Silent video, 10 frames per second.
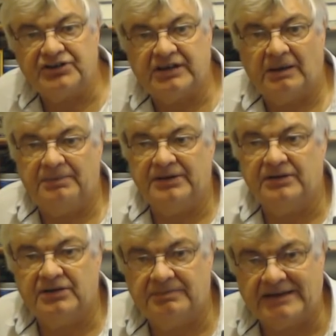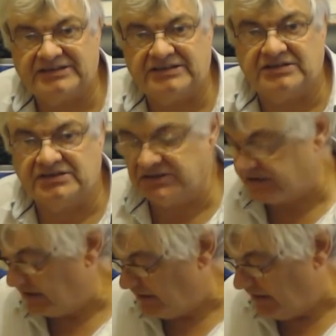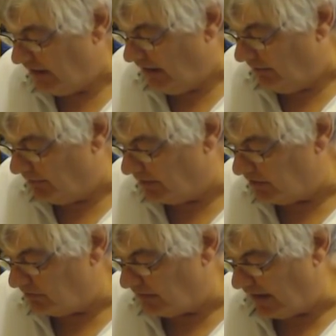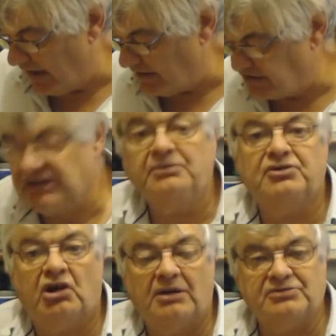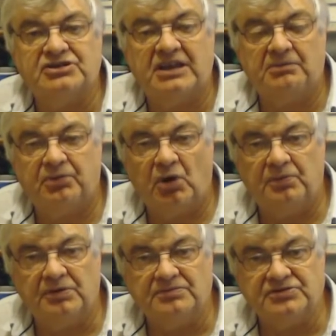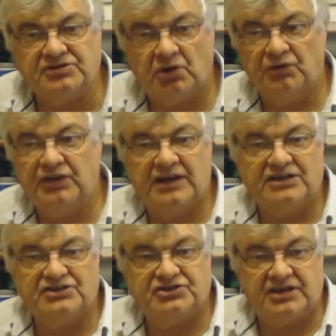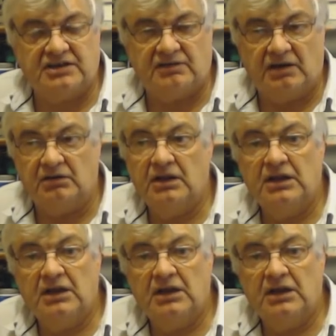decoupling capacitors, but you can sometimes get problems on the HT rail